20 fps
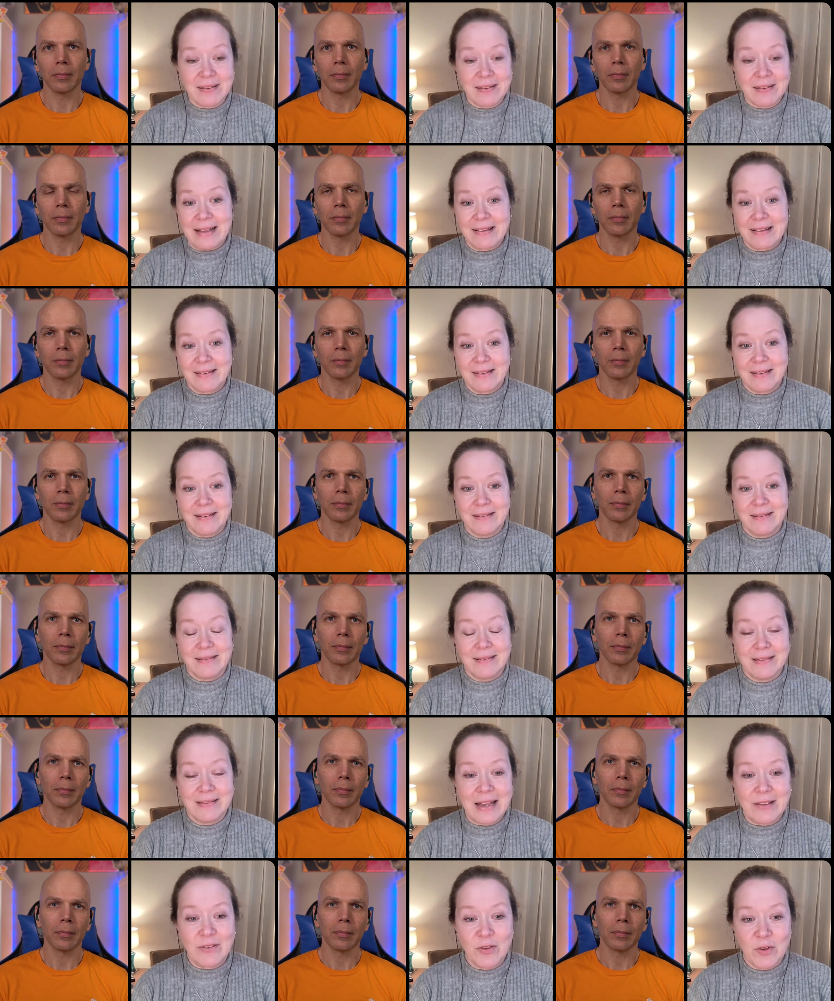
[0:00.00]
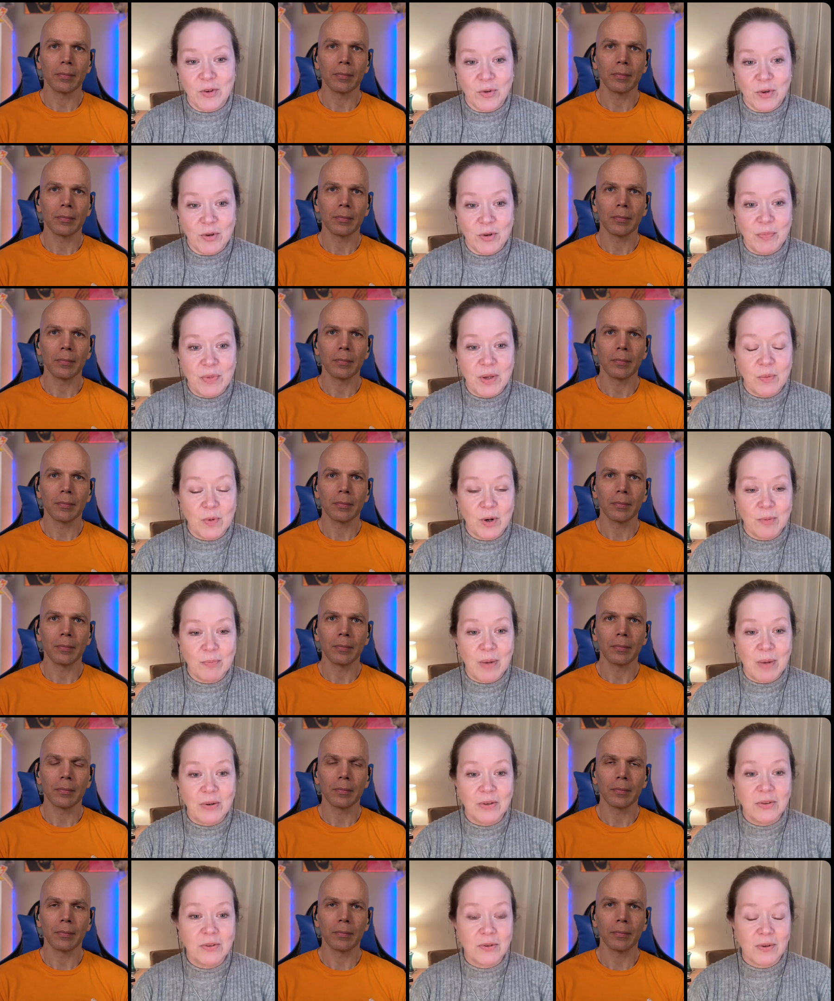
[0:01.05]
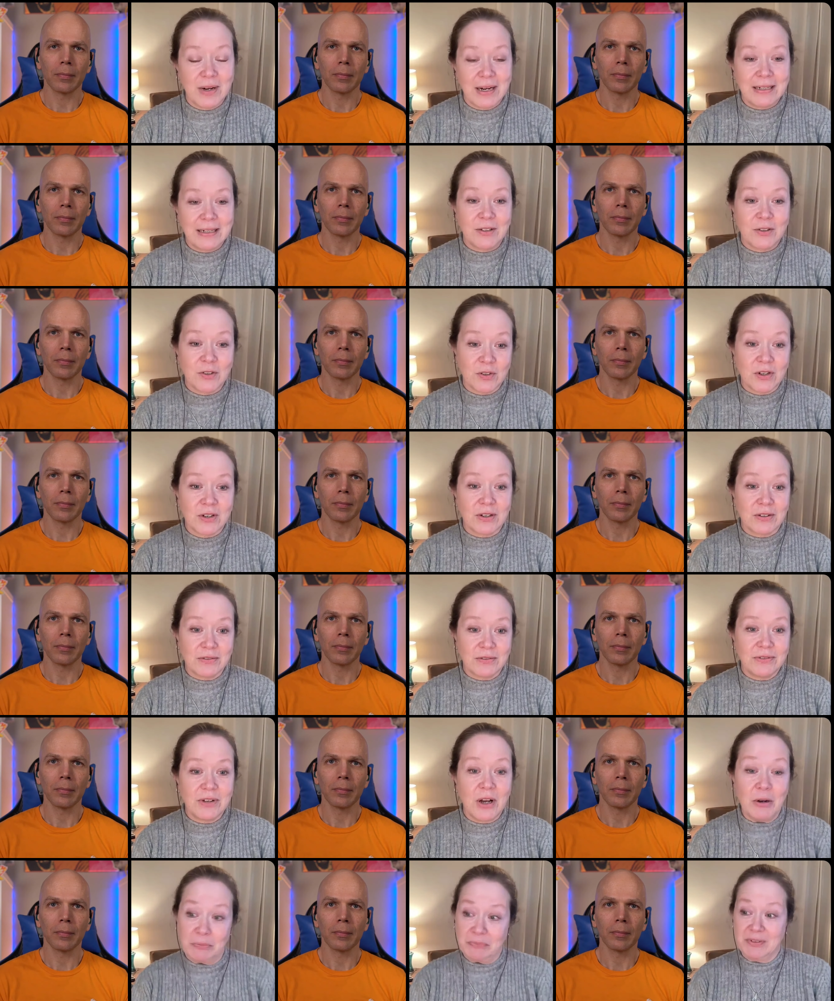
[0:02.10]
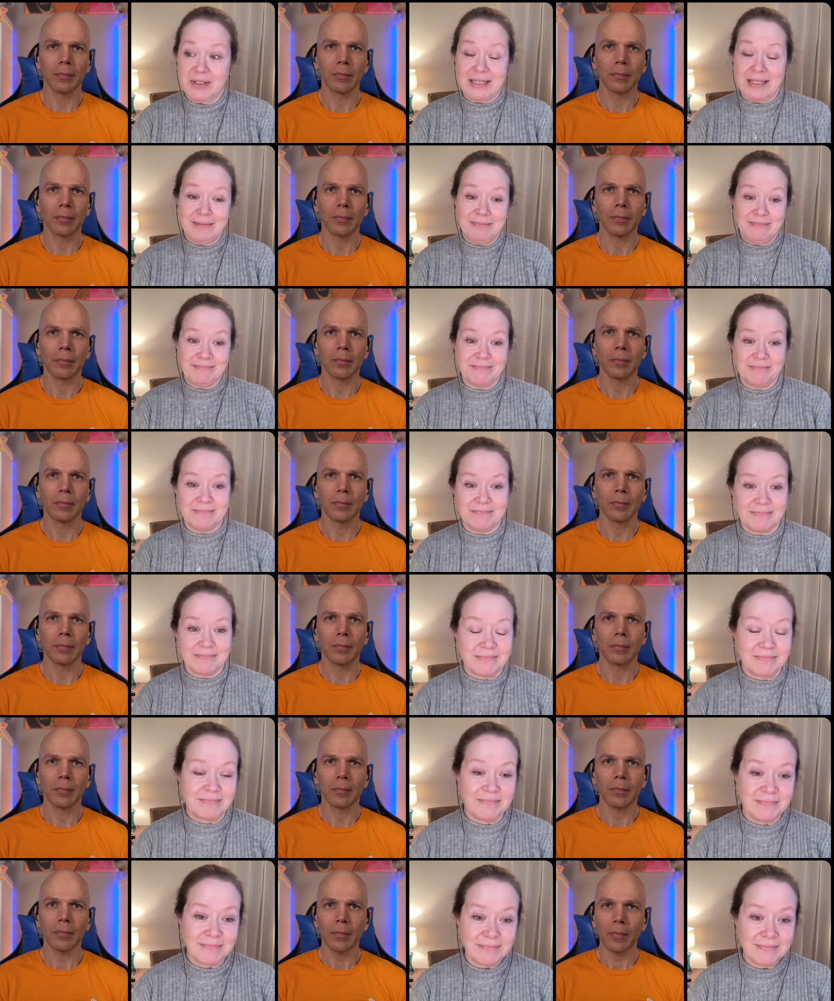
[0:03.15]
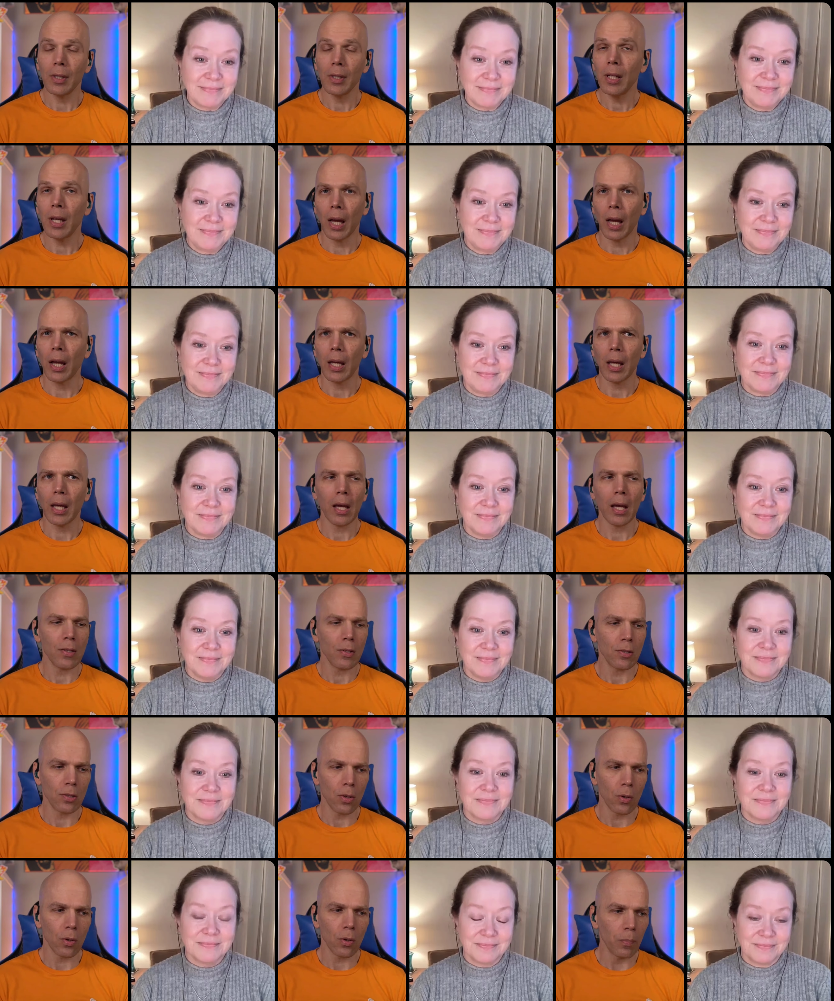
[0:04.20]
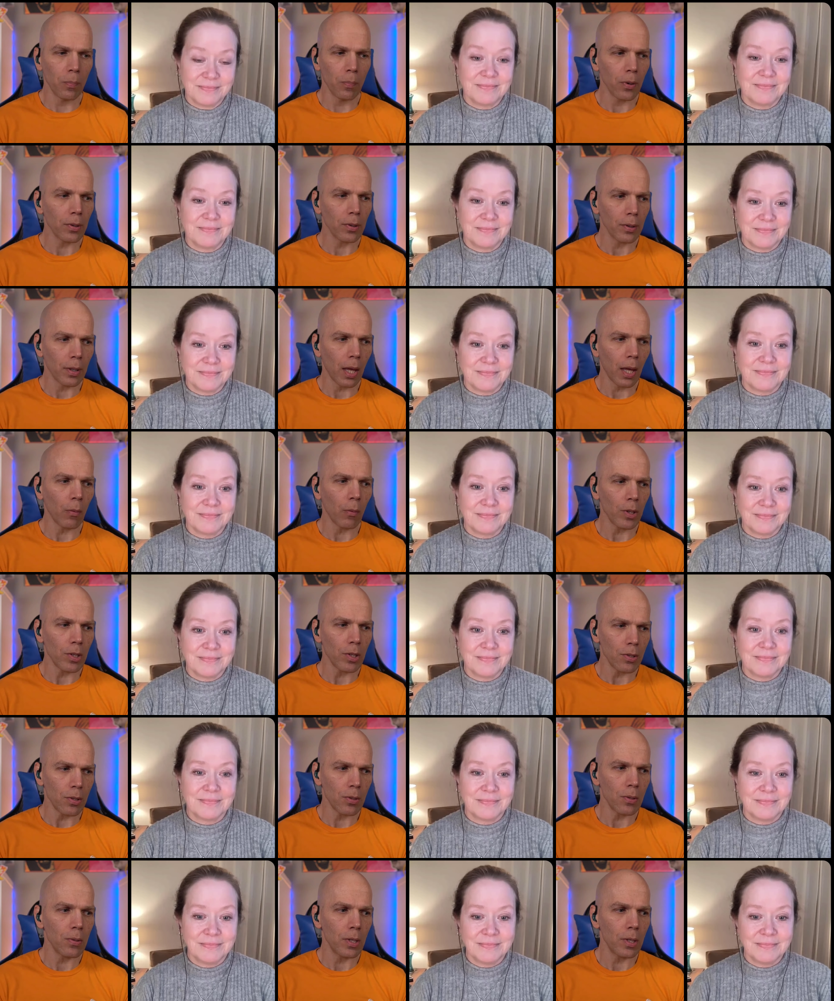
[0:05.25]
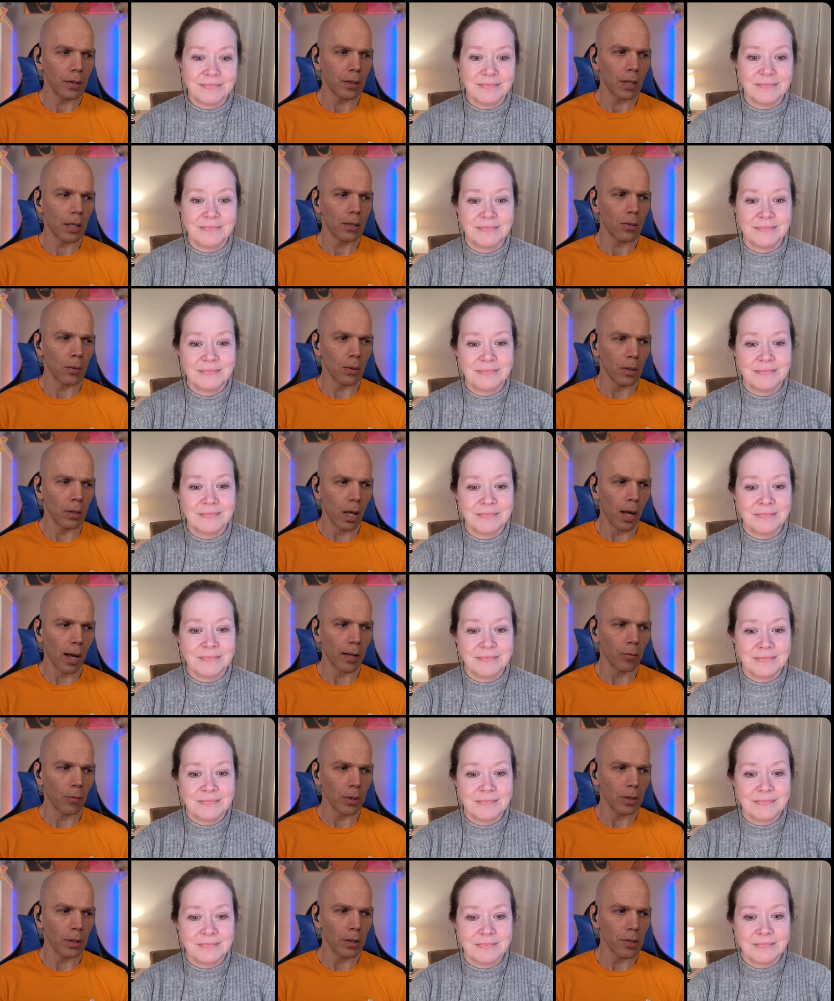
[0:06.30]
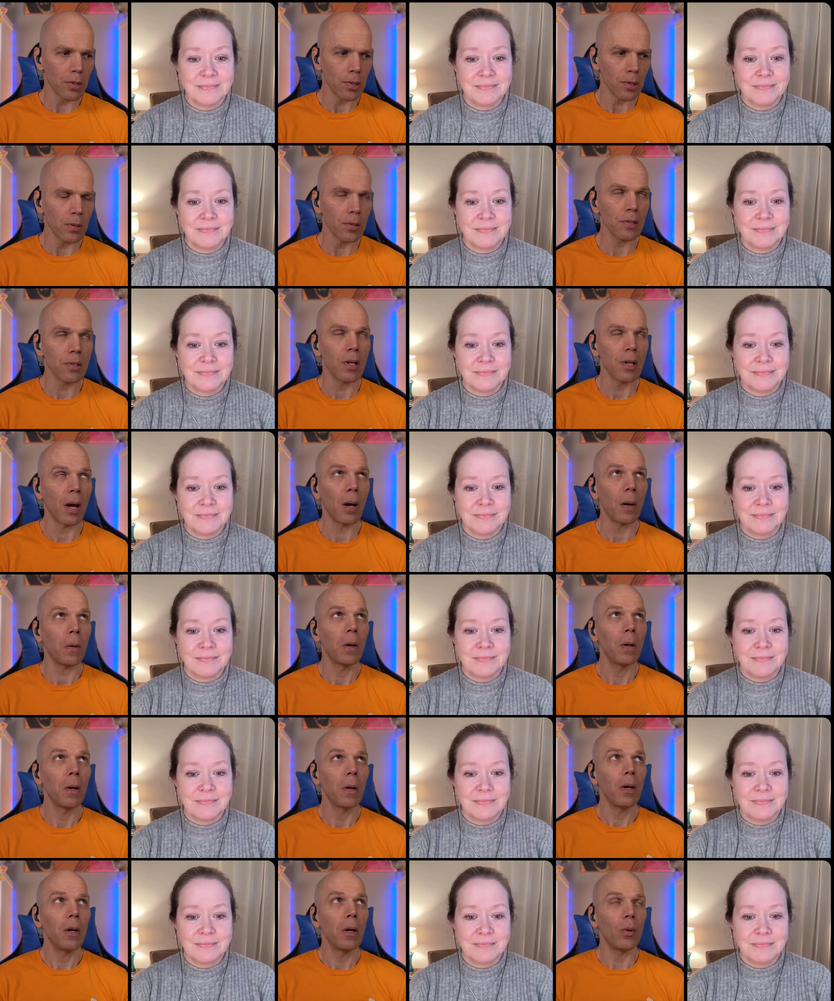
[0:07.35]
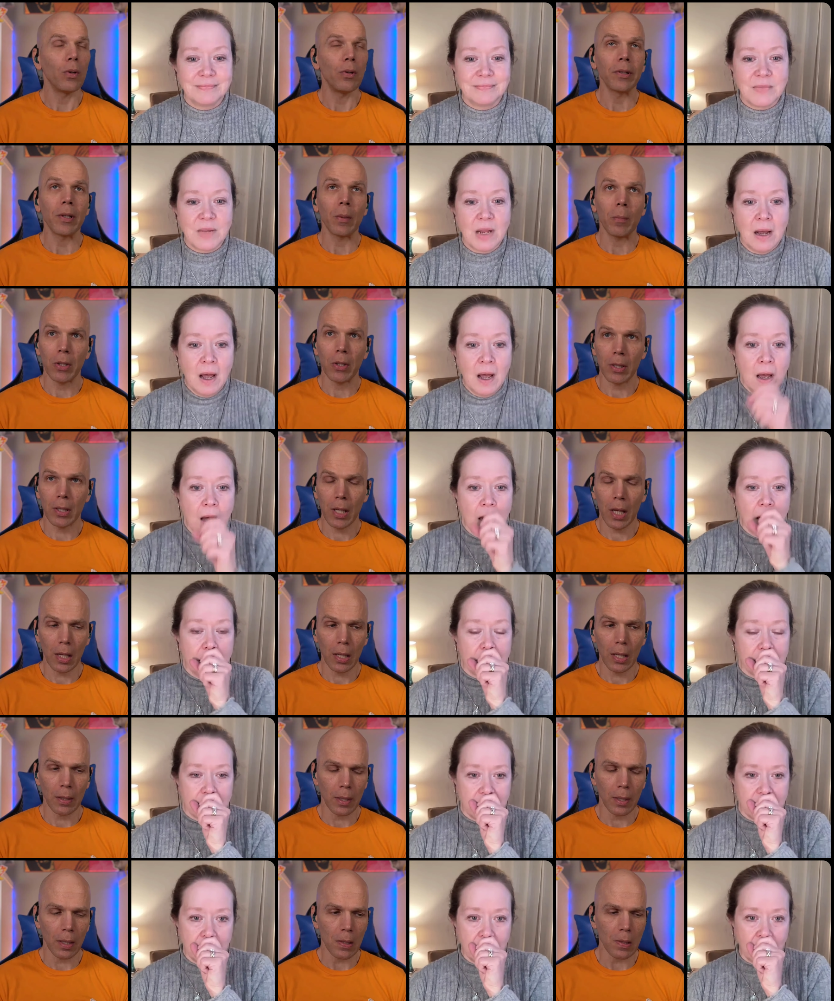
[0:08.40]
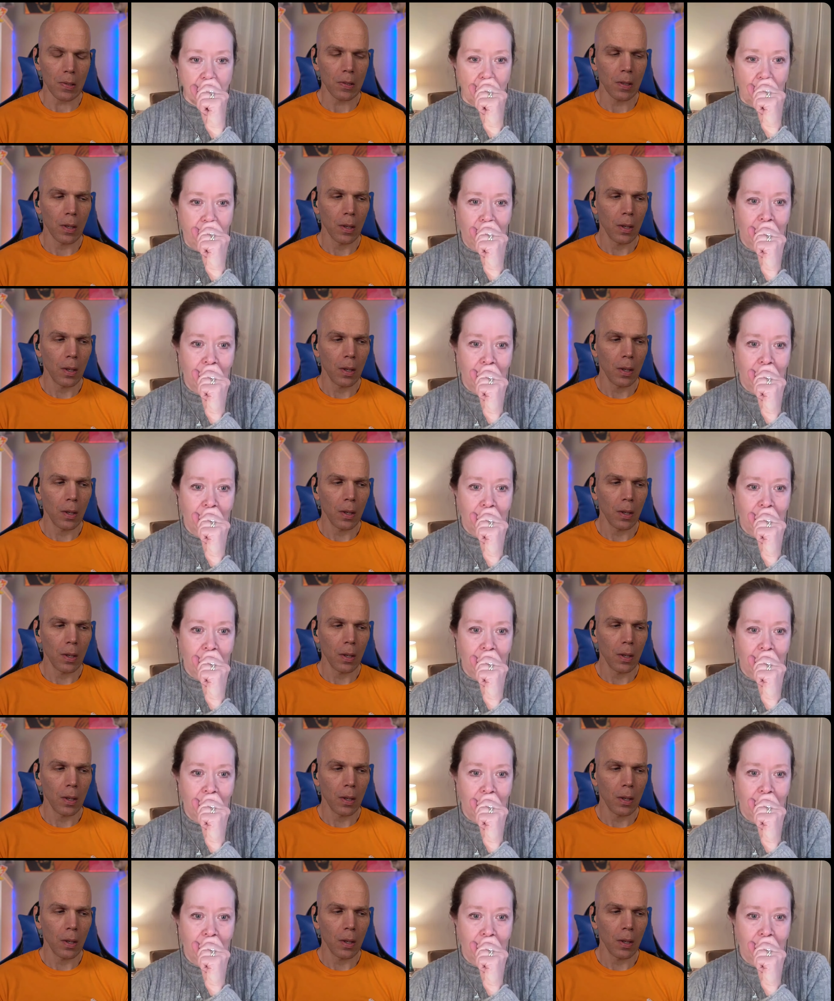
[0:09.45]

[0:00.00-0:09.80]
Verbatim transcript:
Speaker 1: that's the that's the group that we're both trying to serve, hopefully.
Speaker 2: Yeah, yeah, it's so important that we do get that to align with listeners. Now, when you're communicating things,